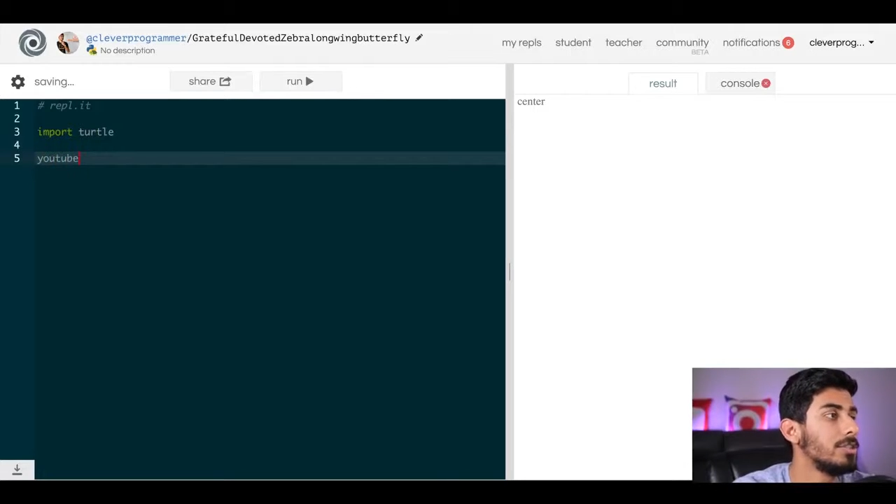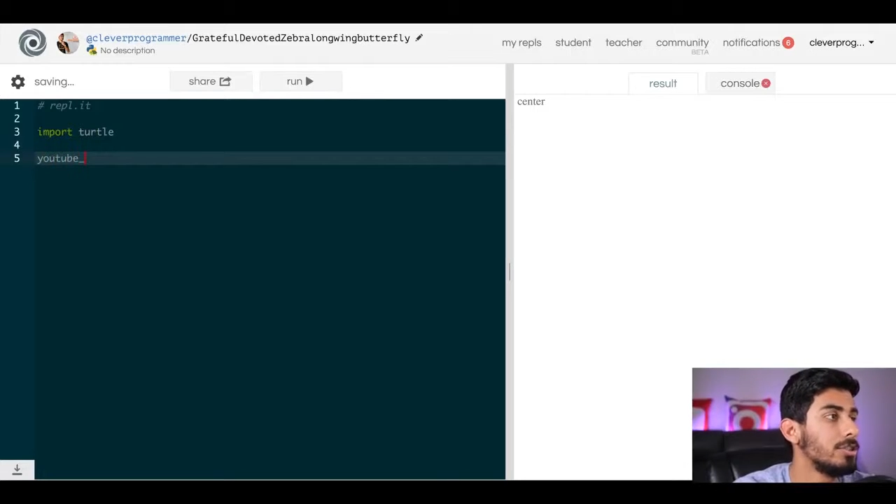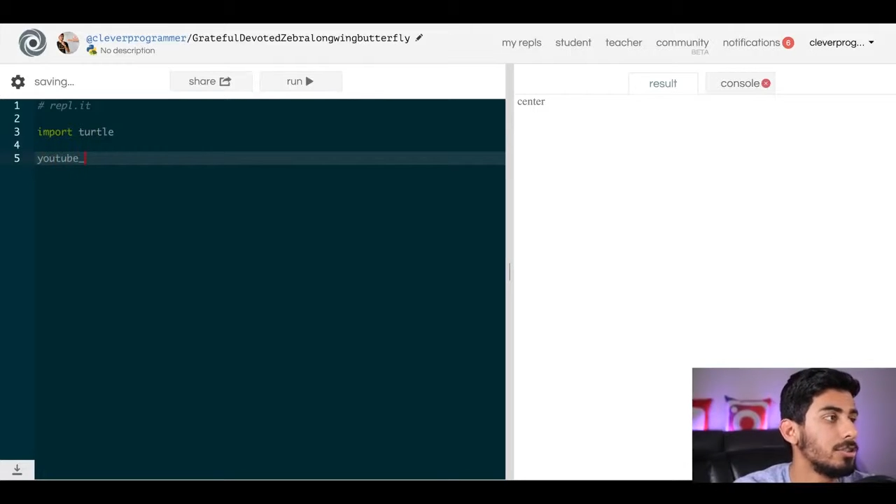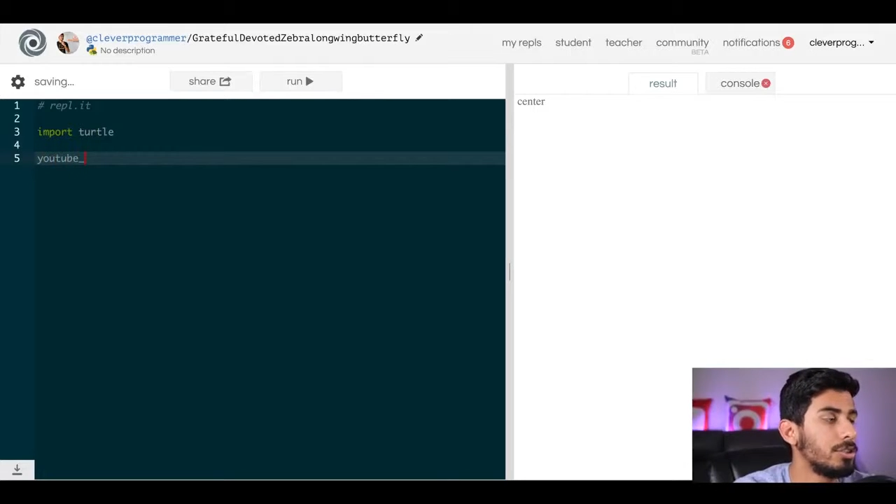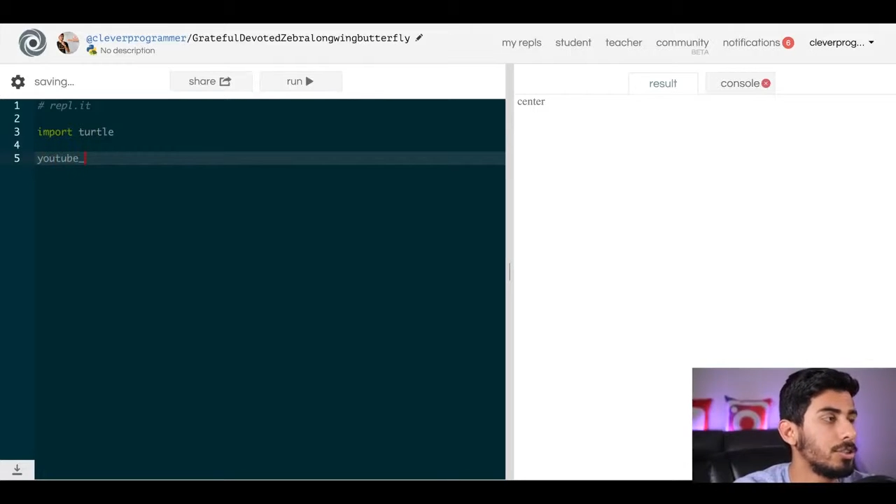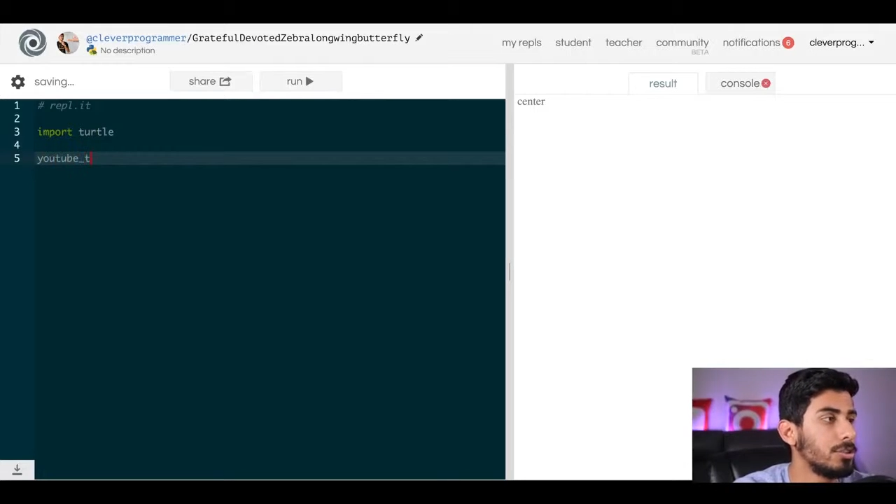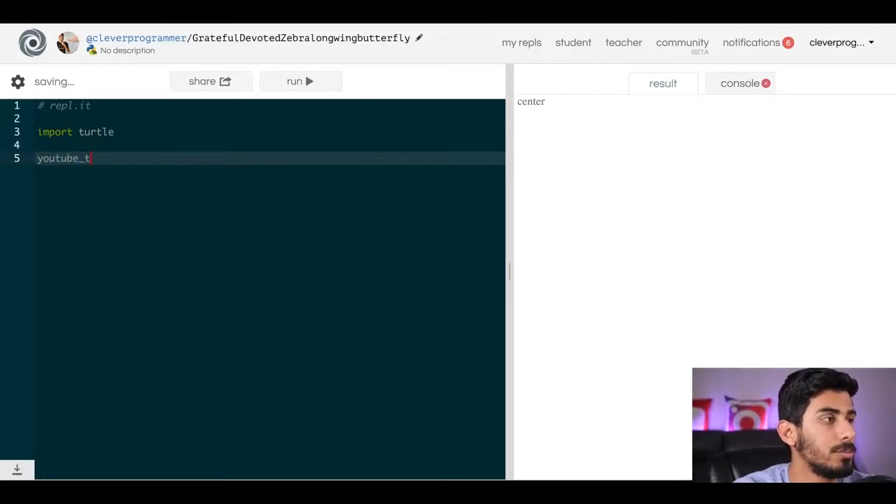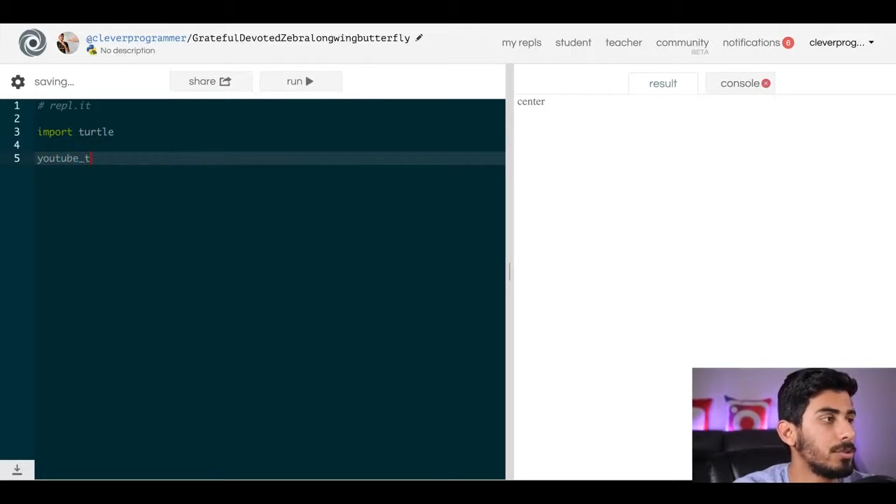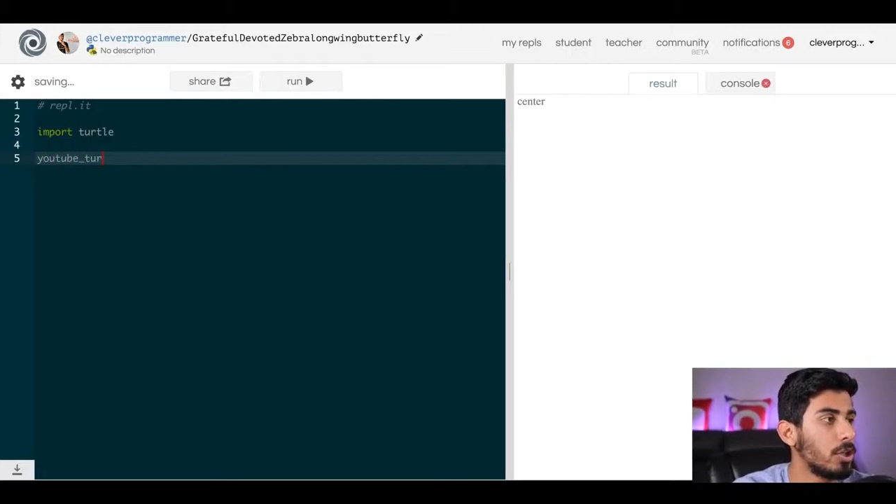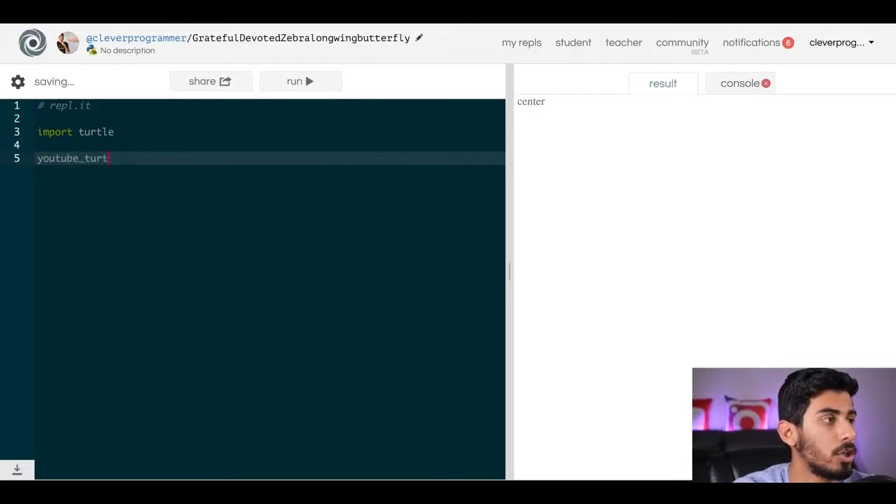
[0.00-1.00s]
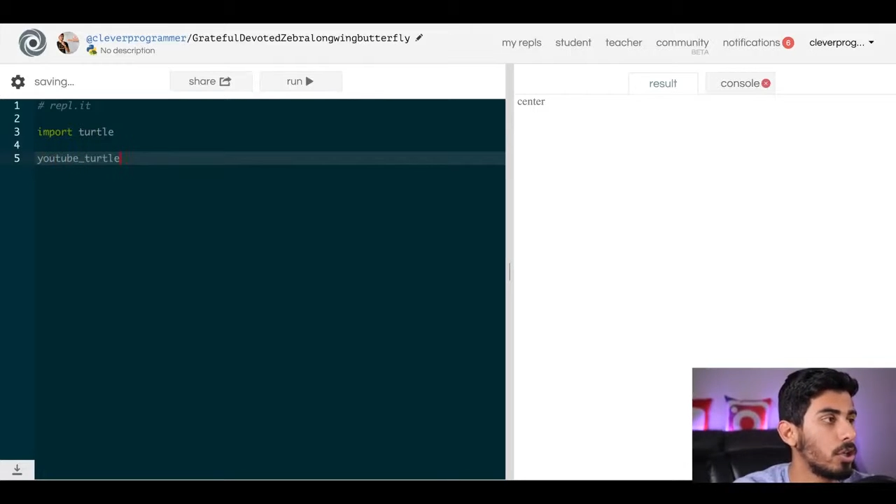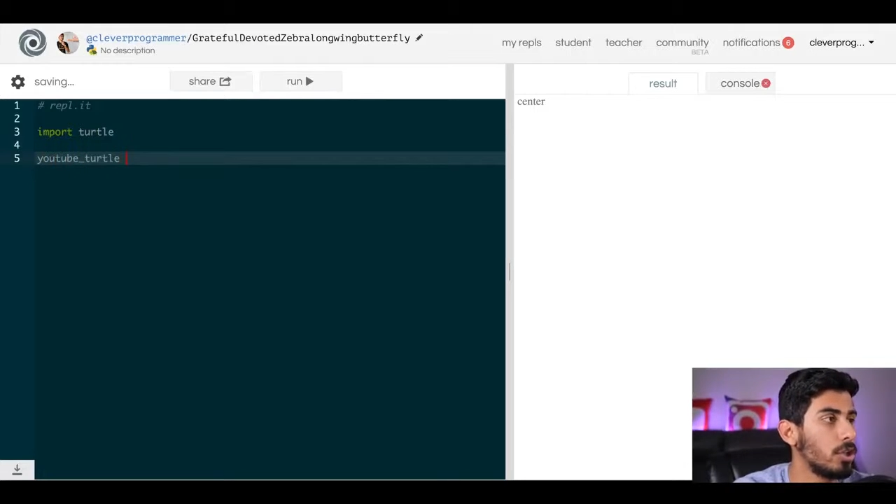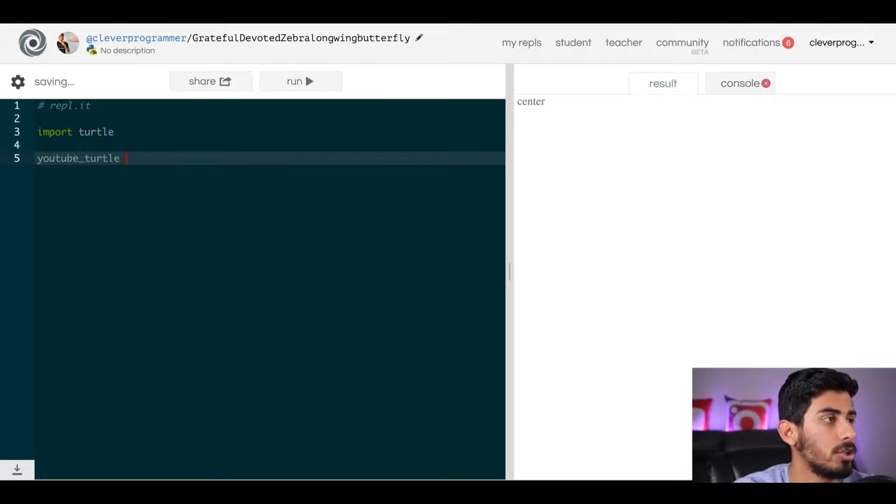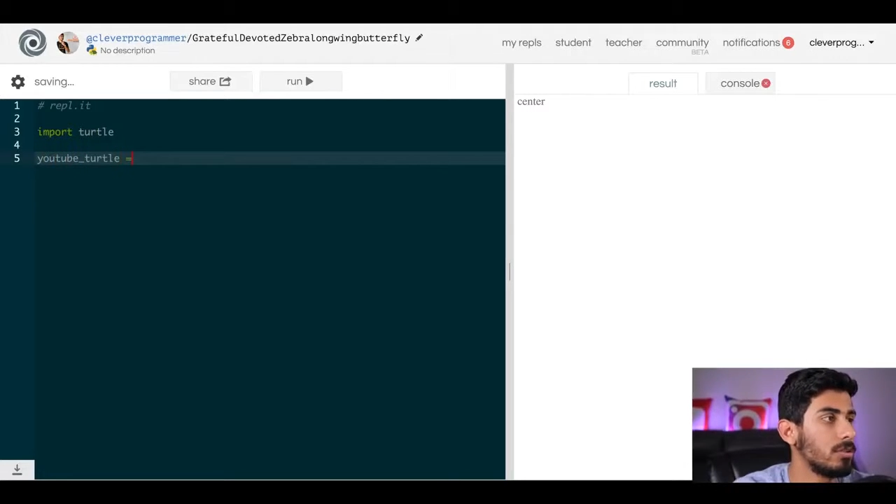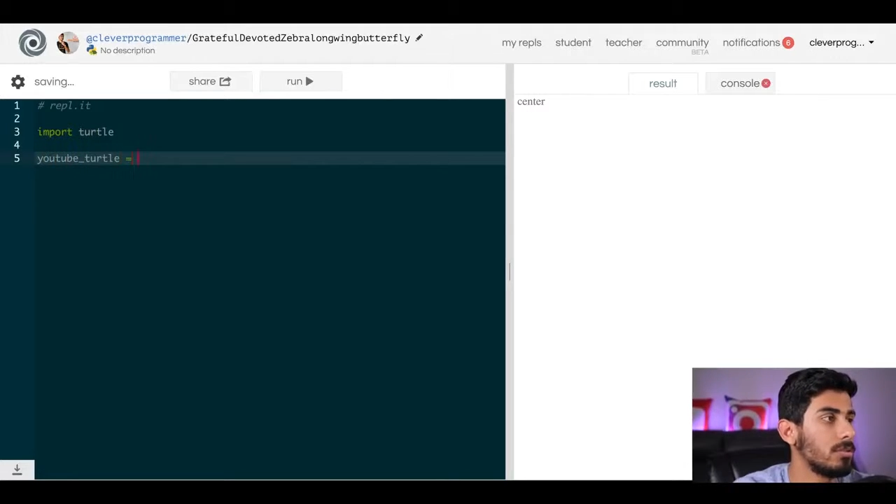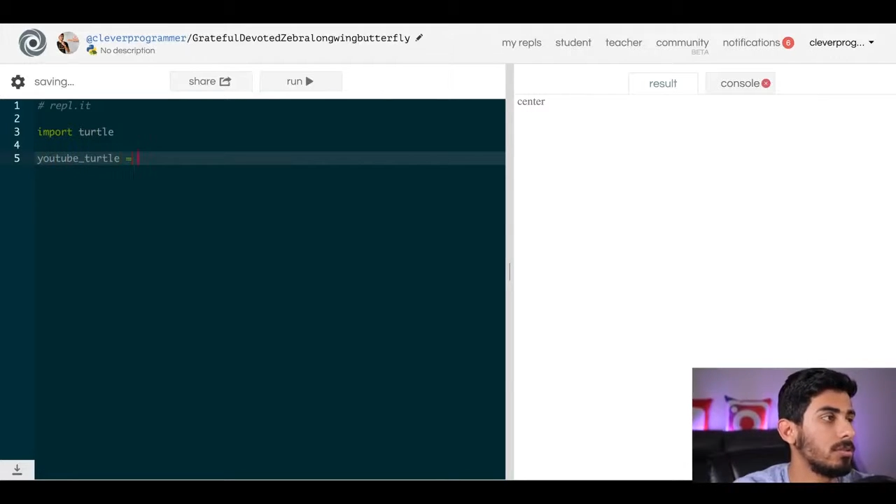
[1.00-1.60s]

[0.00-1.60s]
YouTube turtle,